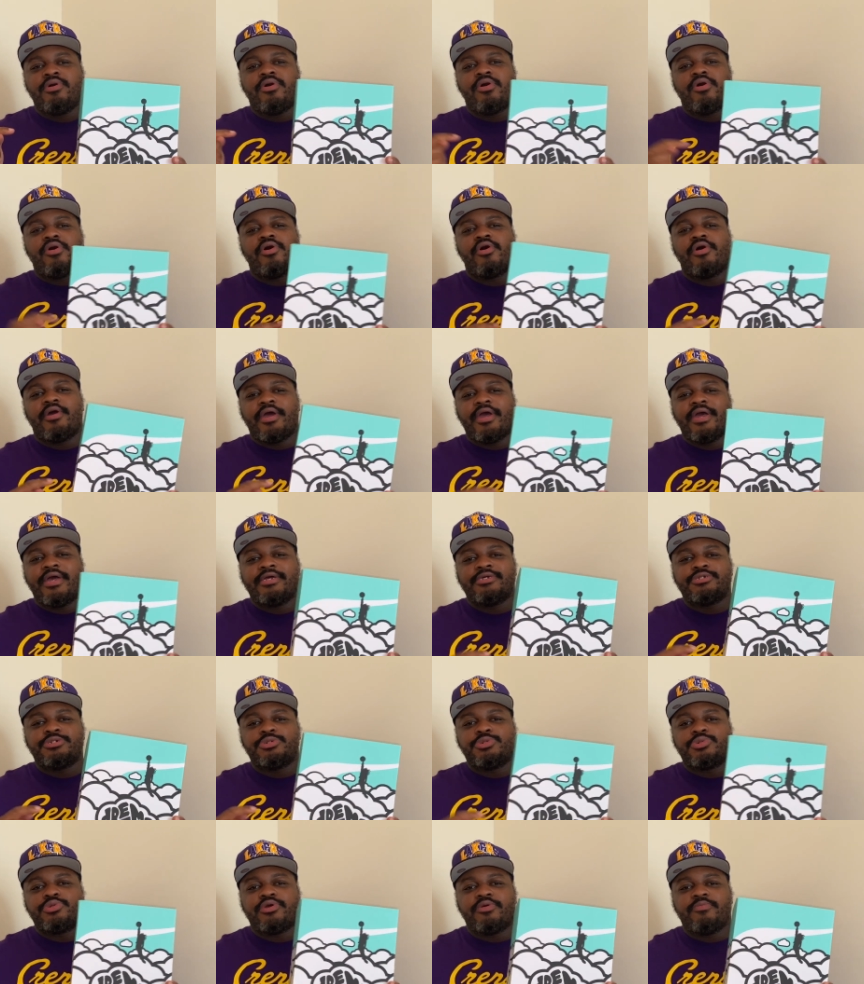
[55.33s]
R S
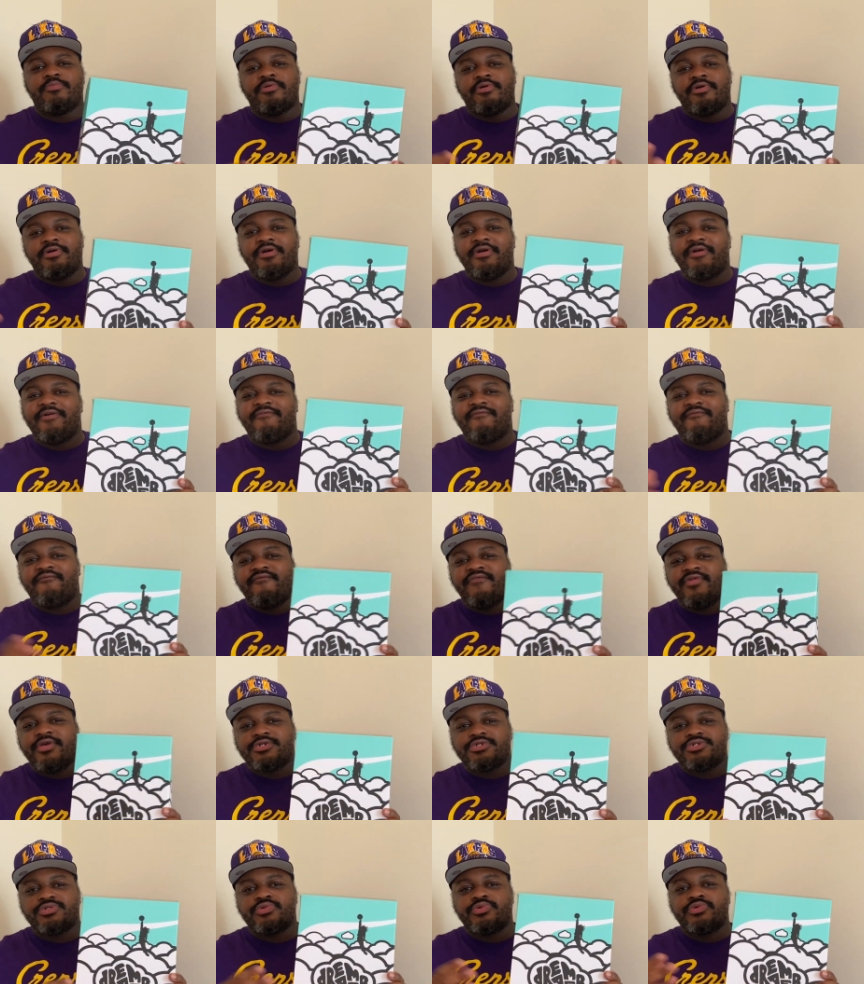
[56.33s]
Dreamer
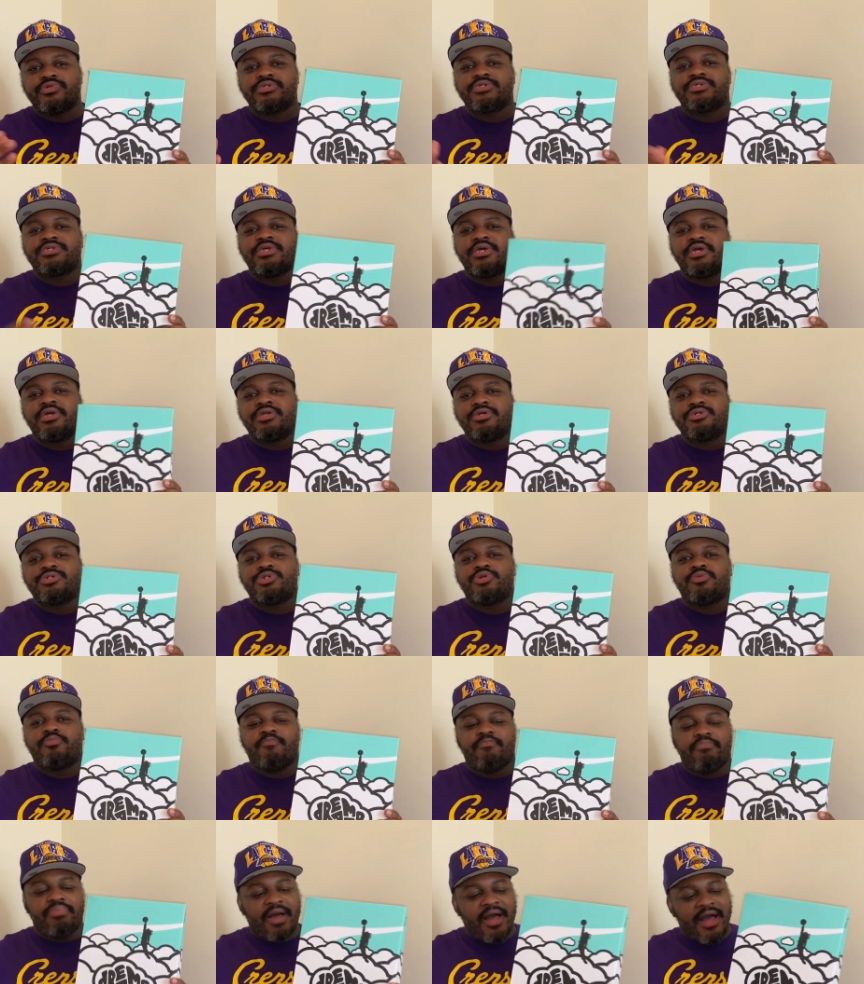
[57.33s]
official signature
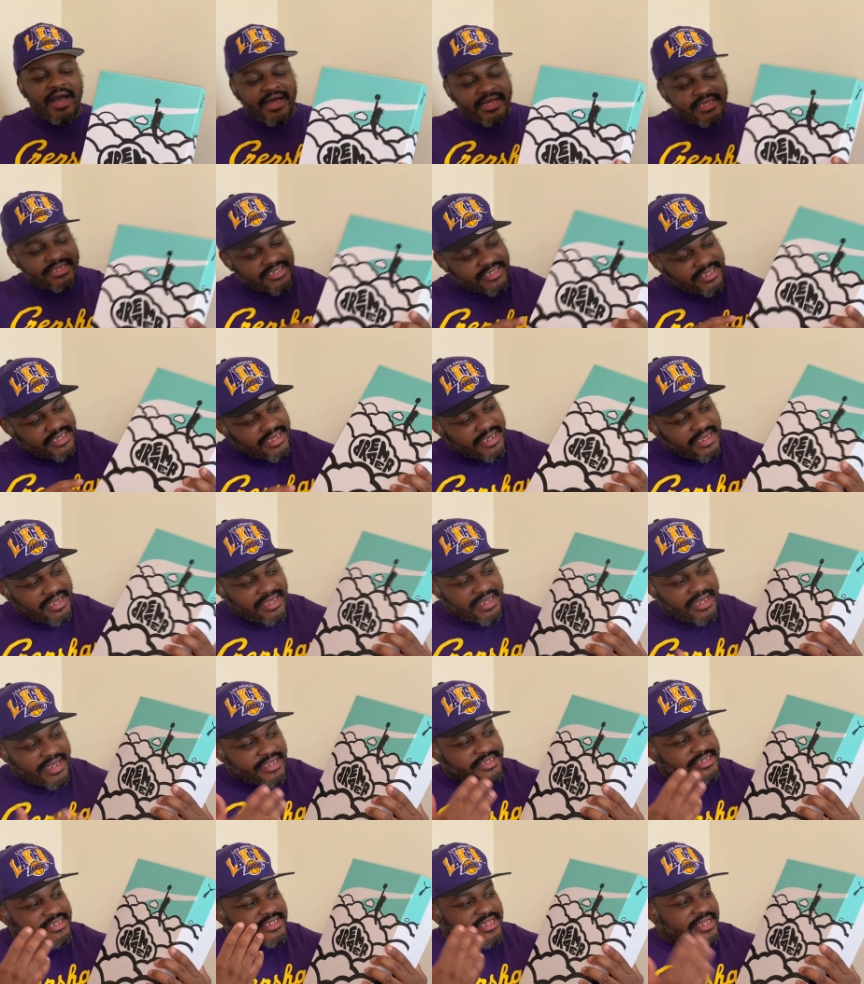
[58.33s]
box. I
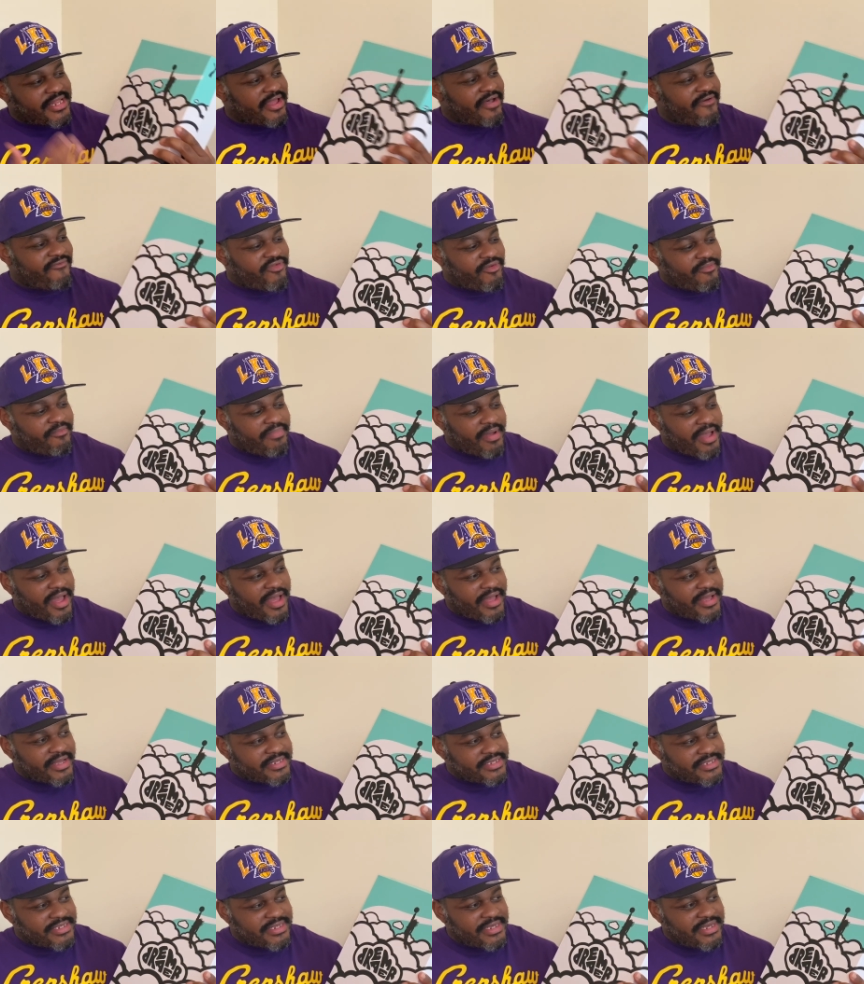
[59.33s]
just love the
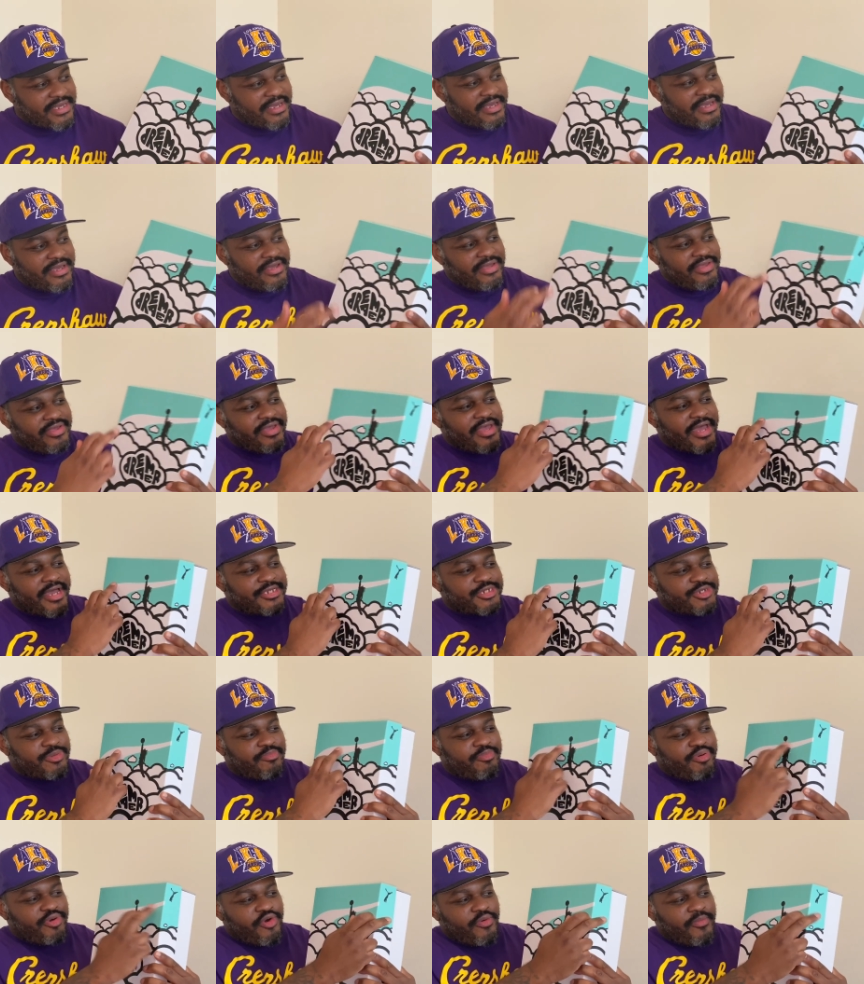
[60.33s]
box. You got your
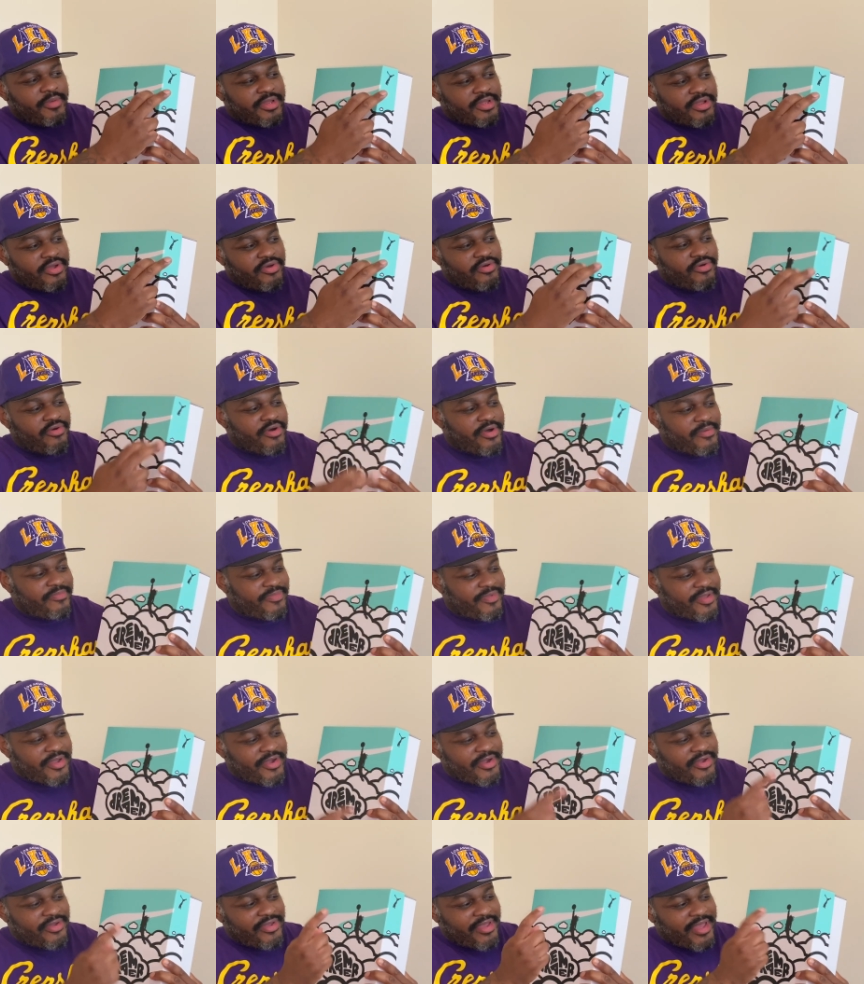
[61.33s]
Puma logo up
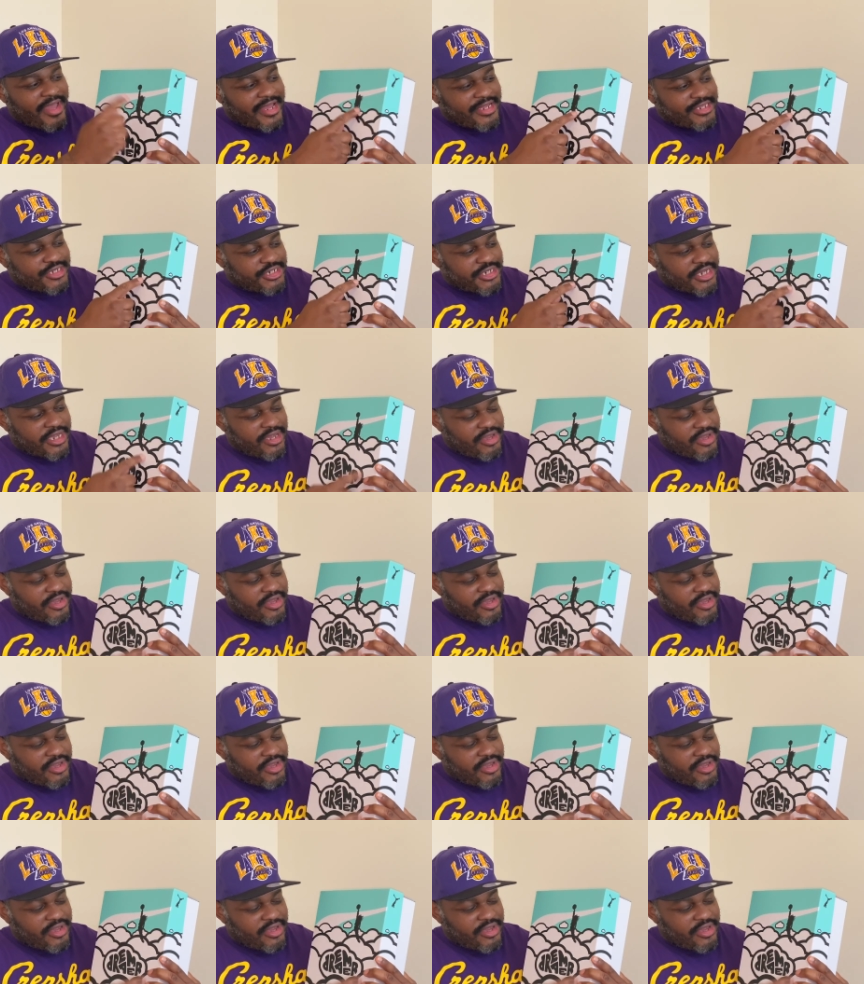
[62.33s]
there. You got J.